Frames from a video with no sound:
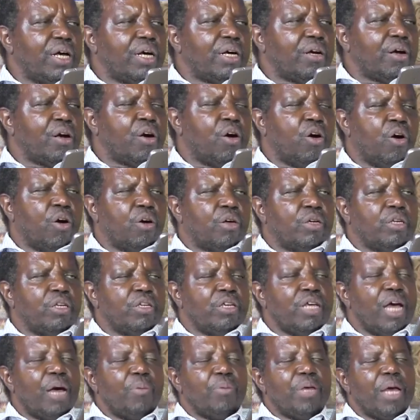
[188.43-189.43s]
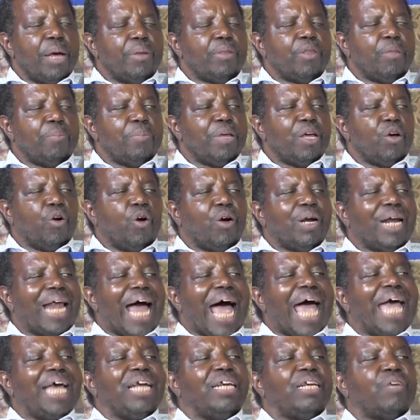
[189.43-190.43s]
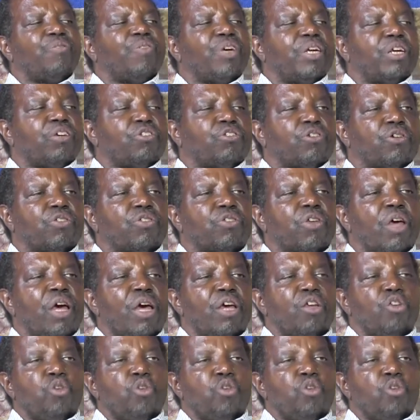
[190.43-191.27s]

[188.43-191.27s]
here we have to be God, lying divinations.